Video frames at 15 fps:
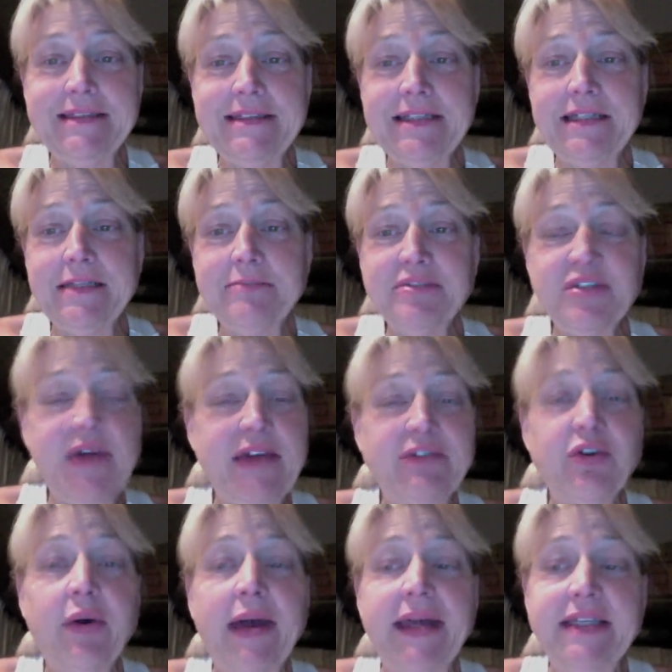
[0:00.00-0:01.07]
so I have
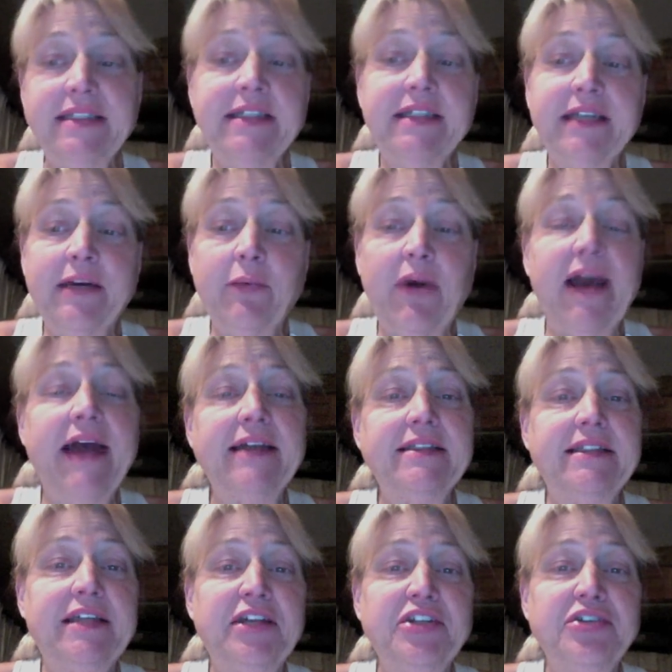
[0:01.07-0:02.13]
no idea why I
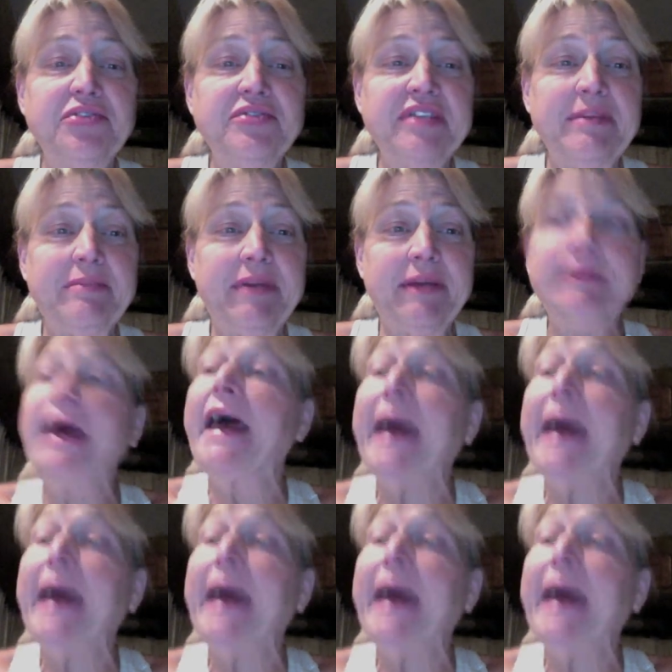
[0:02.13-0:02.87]
did not use it, but